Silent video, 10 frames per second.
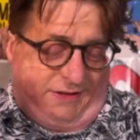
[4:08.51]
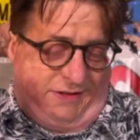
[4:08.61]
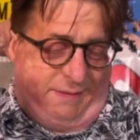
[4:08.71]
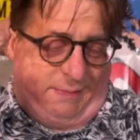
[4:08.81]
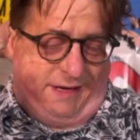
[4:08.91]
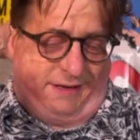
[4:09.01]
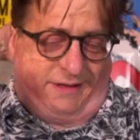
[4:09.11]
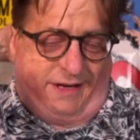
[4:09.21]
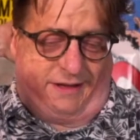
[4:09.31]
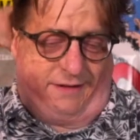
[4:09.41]
is actually not bad.
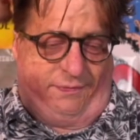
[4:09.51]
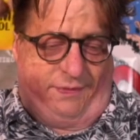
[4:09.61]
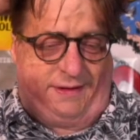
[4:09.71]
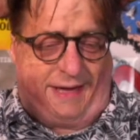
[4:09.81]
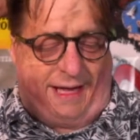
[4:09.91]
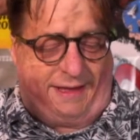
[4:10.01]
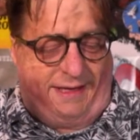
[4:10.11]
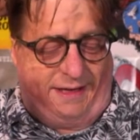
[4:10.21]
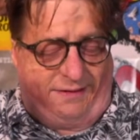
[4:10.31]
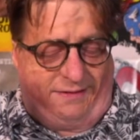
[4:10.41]
It's kind of
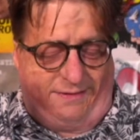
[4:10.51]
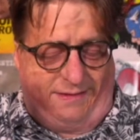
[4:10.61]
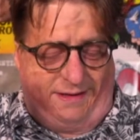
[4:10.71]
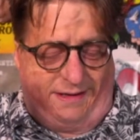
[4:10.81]
gothy and,